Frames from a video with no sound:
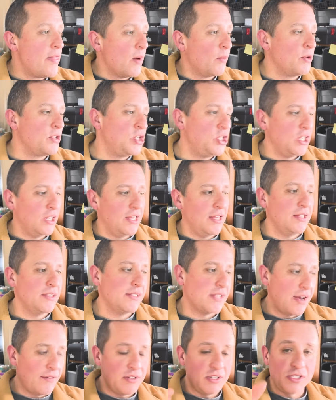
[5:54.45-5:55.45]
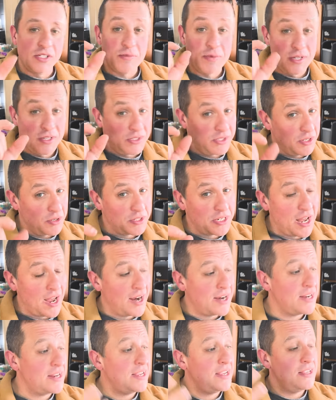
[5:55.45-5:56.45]
And then with chickens, obviously because they're
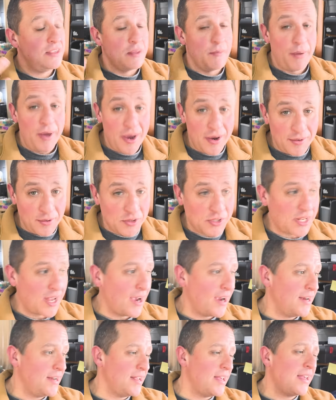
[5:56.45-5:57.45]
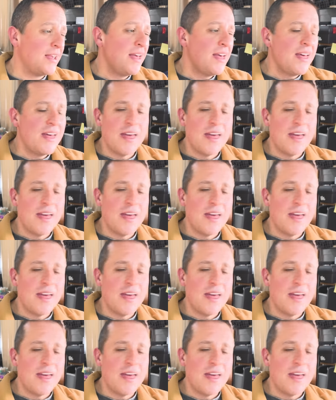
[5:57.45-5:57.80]
tiny and the panel's tiny,